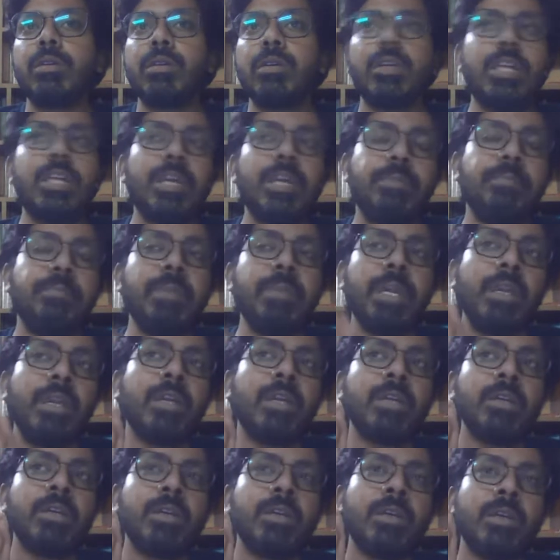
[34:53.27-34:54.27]
give
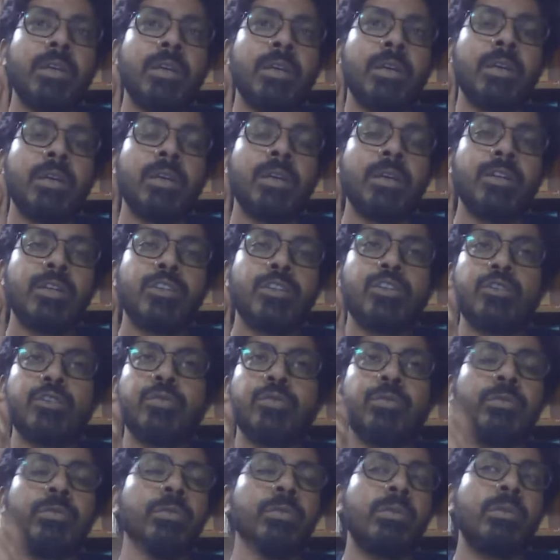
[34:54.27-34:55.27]
me
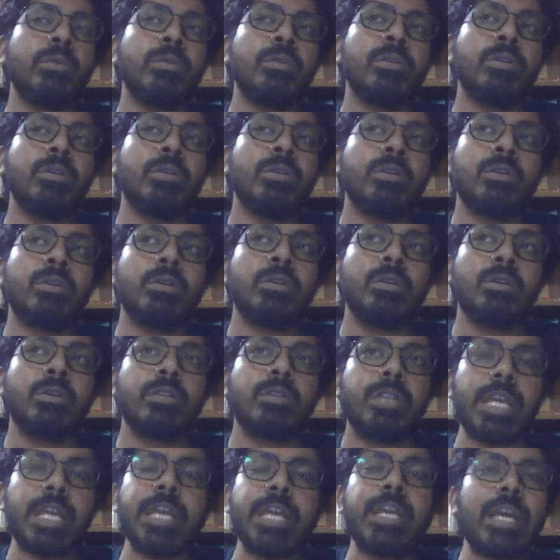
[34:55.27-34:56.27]
to
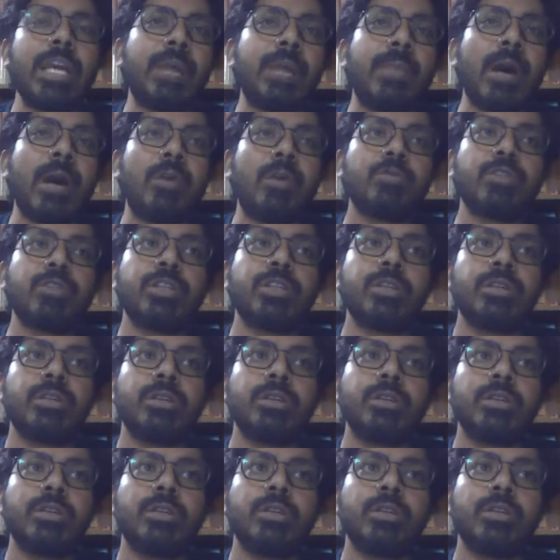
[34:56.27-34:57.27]
think about
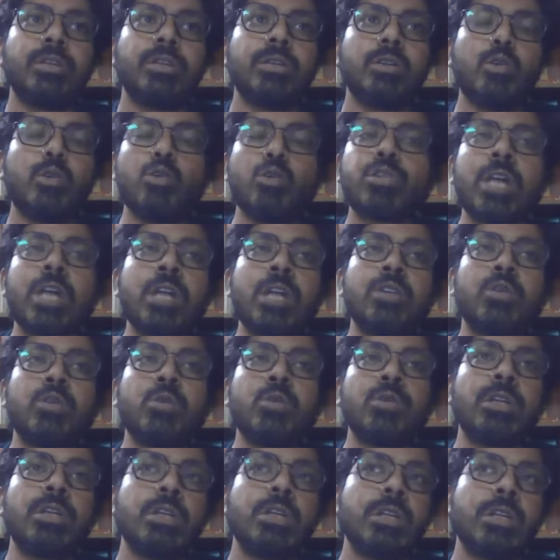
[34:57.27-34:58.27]
quote unquote